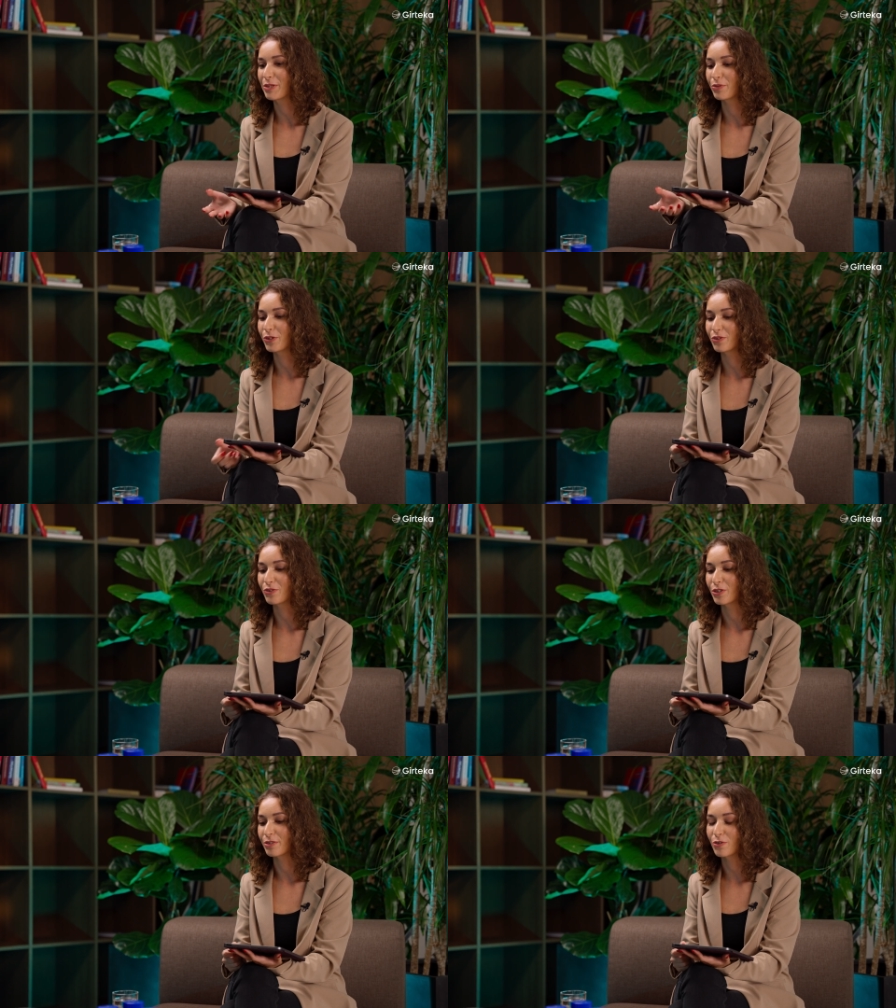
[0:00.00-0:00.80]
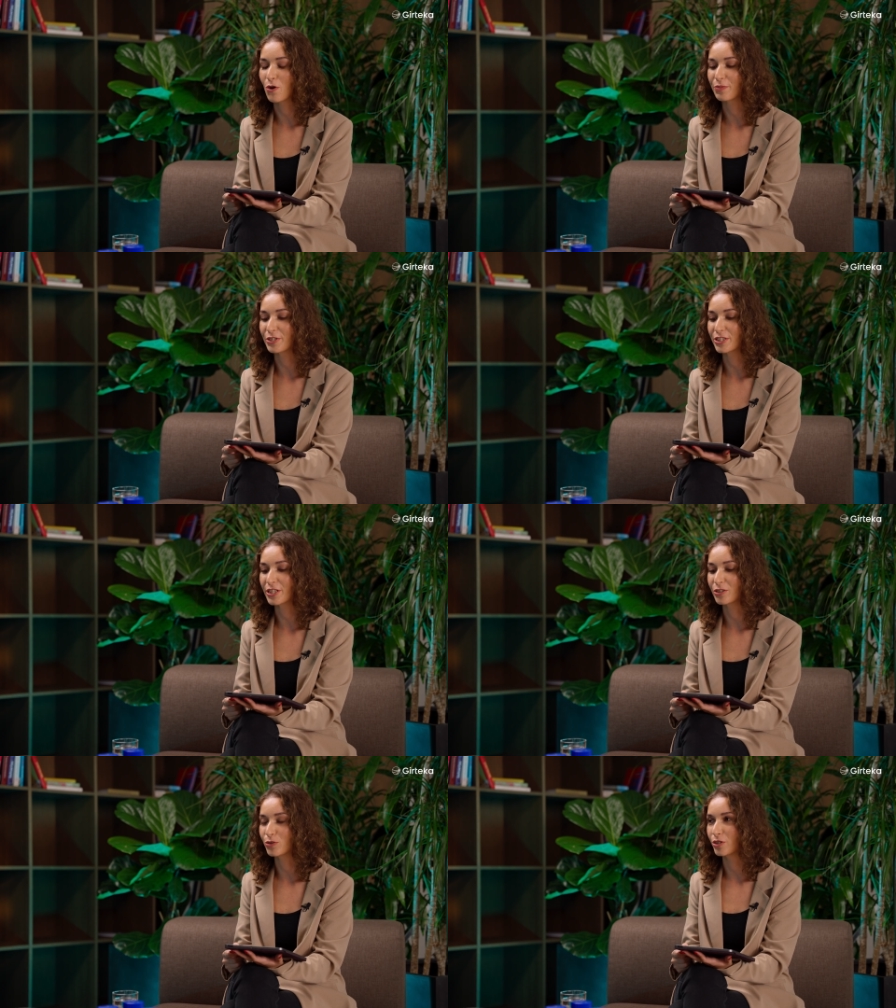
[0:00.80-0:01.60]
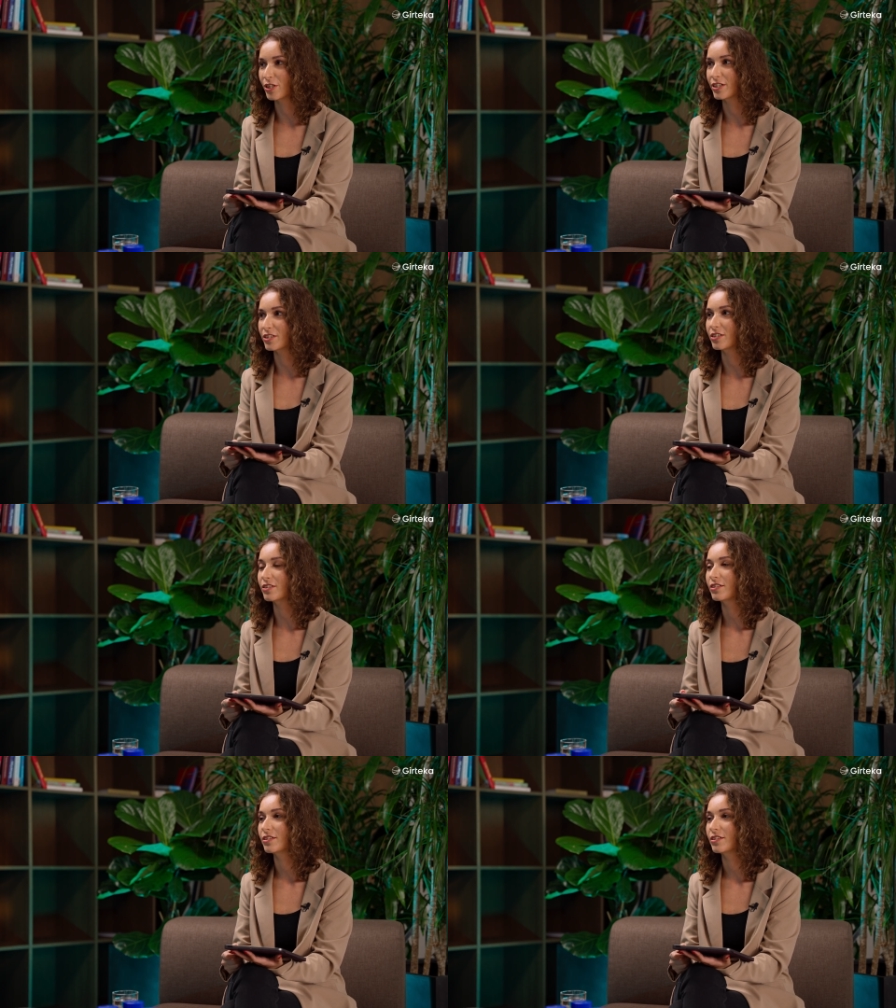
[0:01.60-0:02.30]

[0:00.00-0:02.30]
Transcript: people or companies that utilize it?